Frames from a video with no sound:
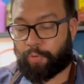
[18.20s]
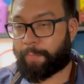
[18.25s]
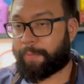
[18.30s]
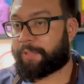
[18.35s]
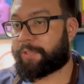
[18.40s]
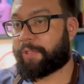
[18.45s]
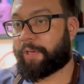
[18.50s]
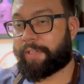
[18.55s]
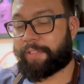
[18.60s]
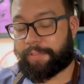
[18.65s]

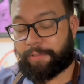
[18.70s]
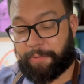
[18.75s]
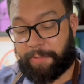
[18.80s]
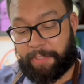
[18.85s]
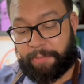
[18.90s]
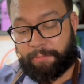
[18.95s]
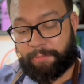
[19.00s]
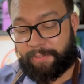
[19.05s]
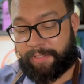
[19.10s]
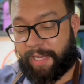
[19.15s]
It was
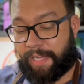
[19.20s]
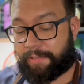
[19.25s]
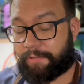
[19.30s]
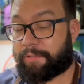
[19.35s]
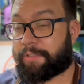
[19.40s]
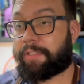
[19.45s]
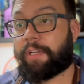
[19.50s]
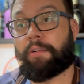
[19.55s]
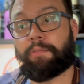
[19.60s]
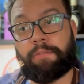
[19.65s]
declined.
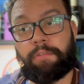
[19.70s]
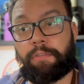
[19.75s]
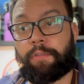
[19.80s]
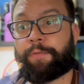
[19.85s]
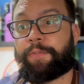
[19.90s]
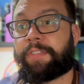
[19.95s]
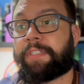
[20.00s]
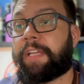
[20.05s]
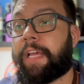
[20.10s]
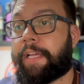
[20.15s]

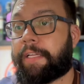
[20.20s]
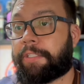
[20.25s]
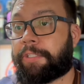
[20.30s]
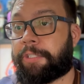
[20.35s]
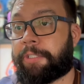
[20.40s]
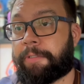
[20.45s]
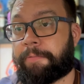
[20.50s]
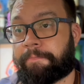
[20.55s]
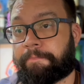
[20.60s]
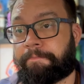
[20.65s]
Insufficient funds.